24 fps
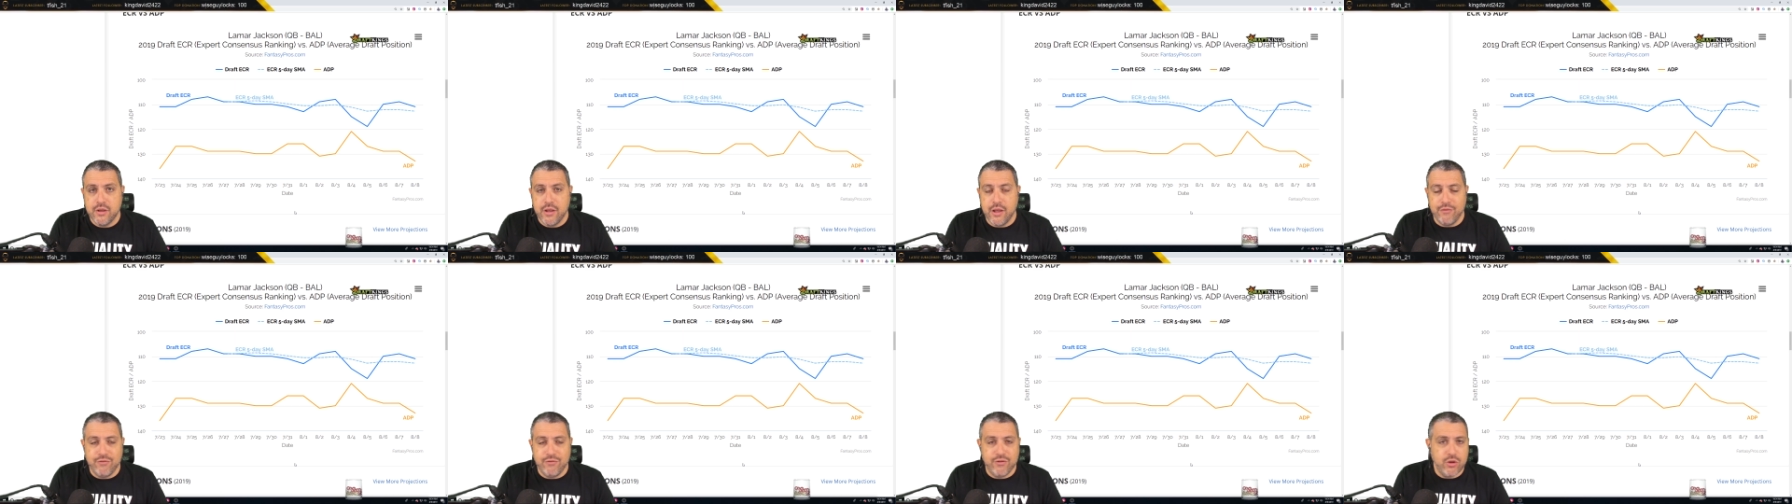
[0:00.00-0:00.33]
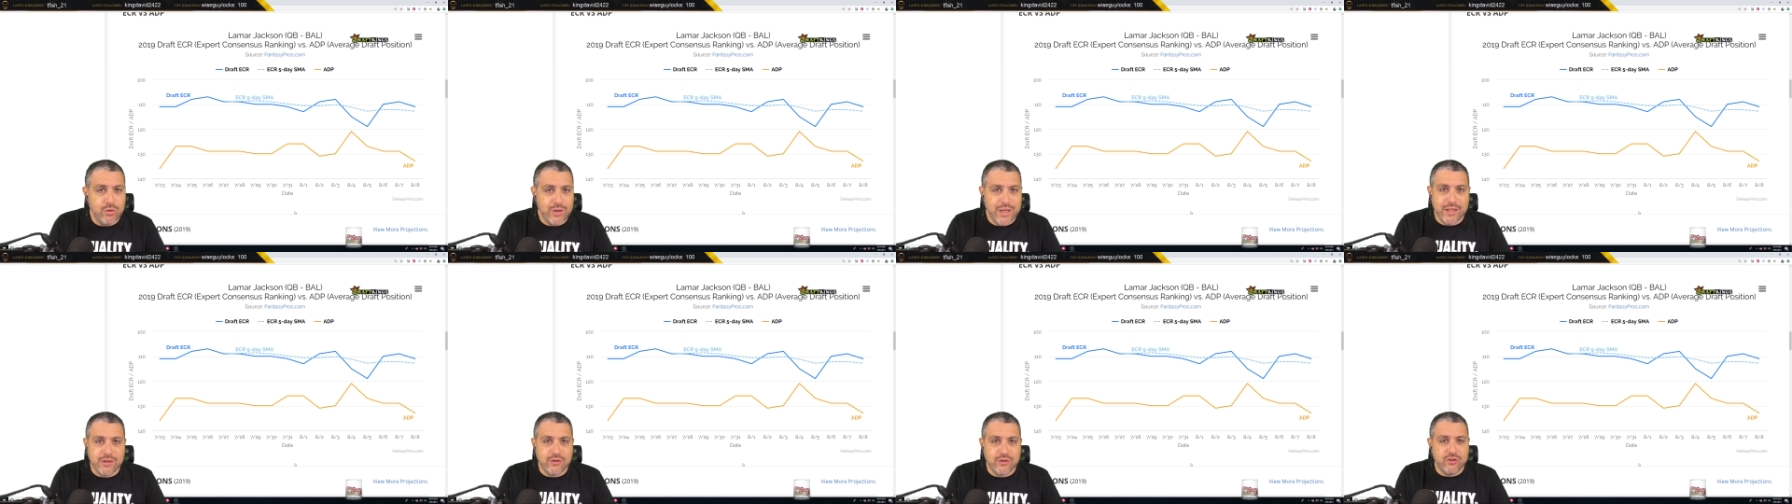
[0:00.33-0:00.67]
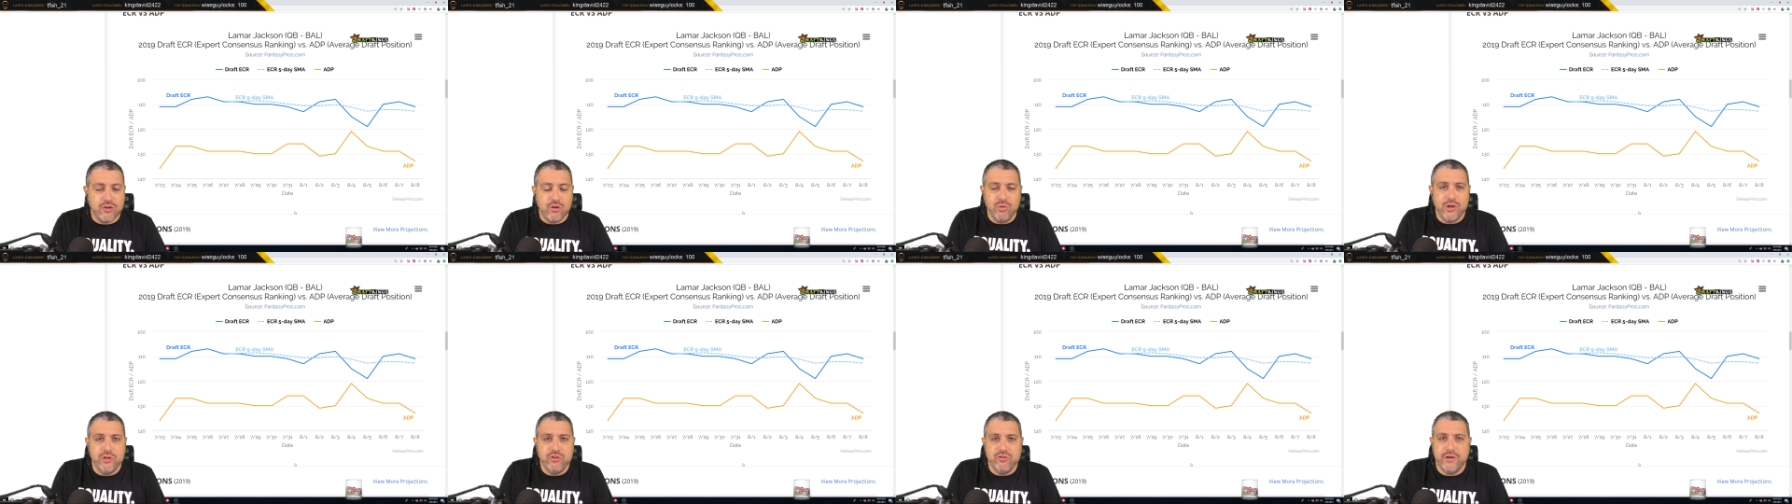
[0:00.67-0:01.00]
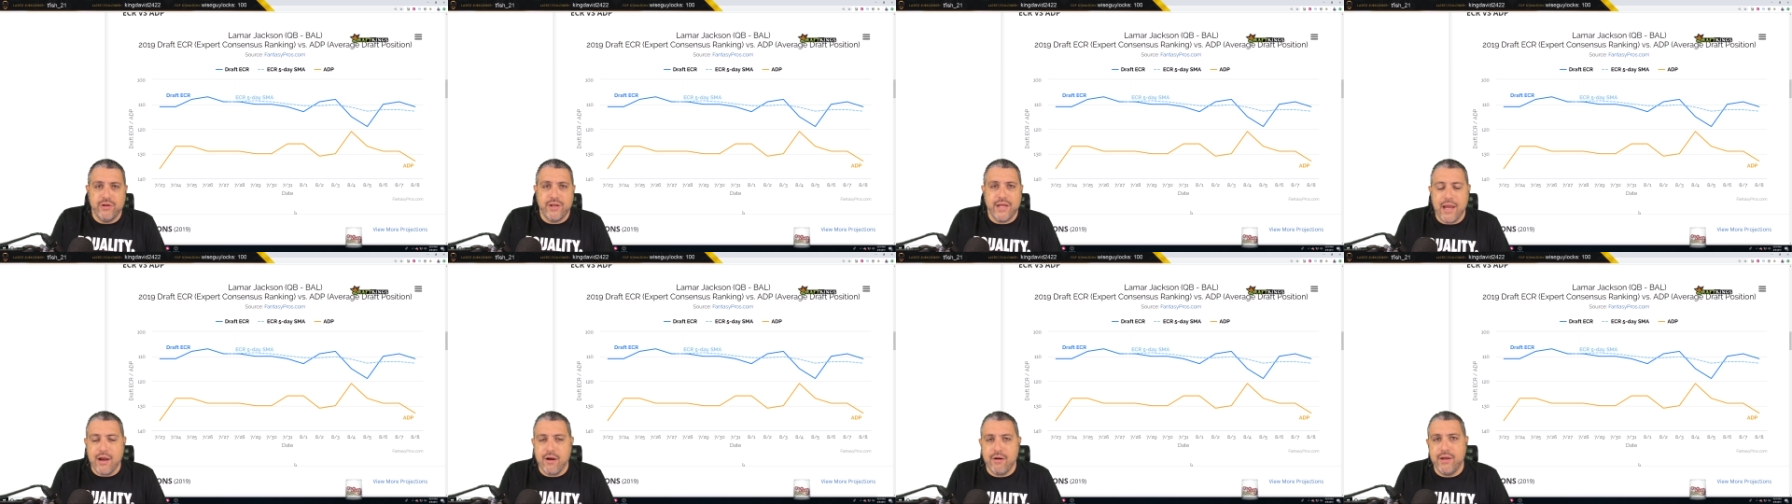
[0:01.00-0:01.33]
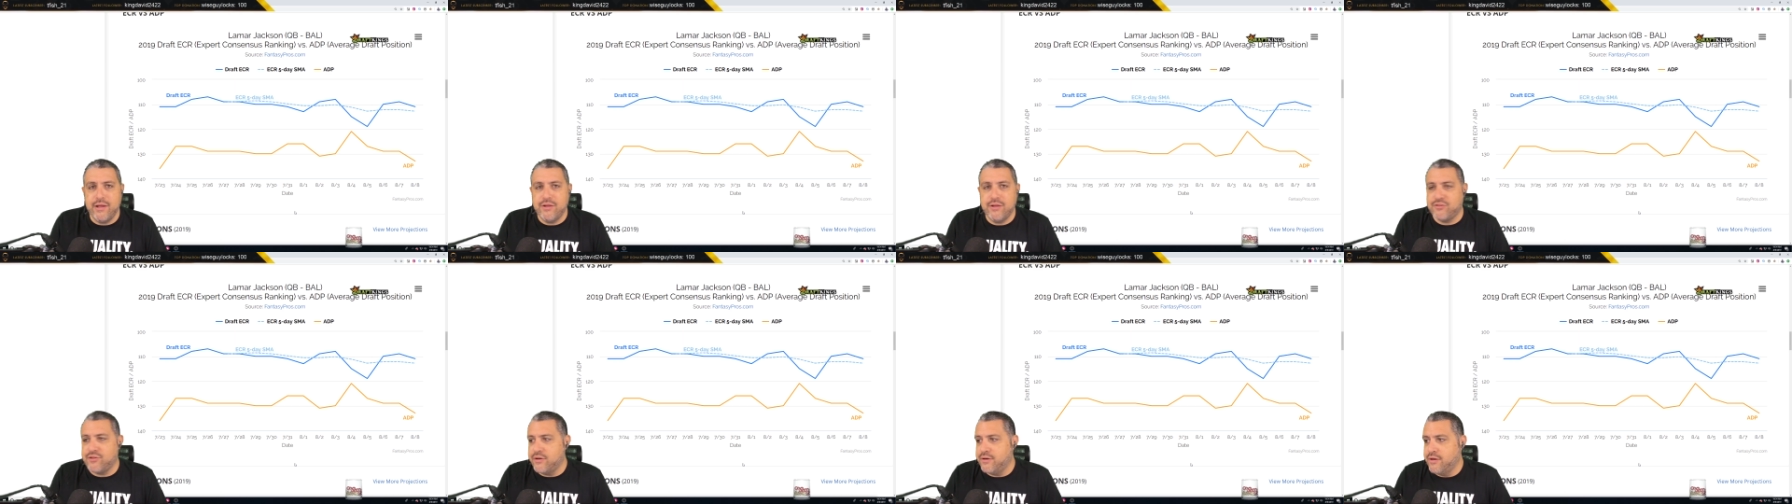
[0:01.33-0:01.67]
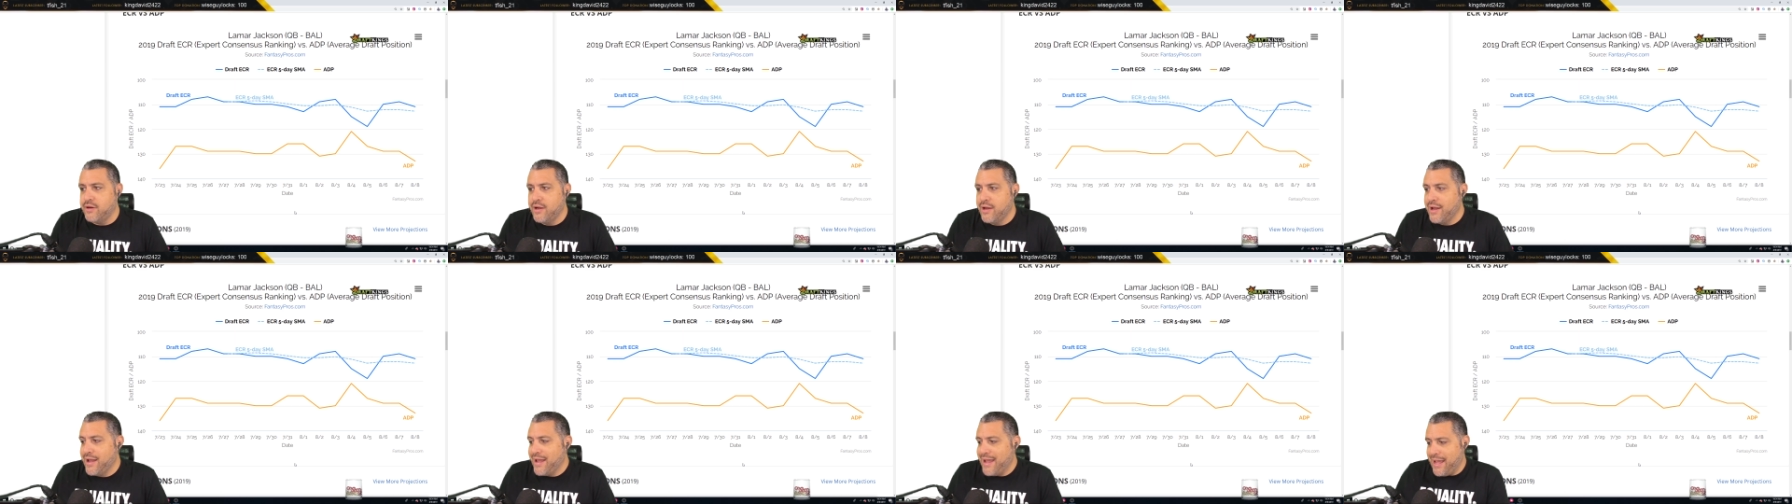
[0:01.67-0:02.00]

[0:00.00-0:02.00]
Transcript: If you get 200 carries and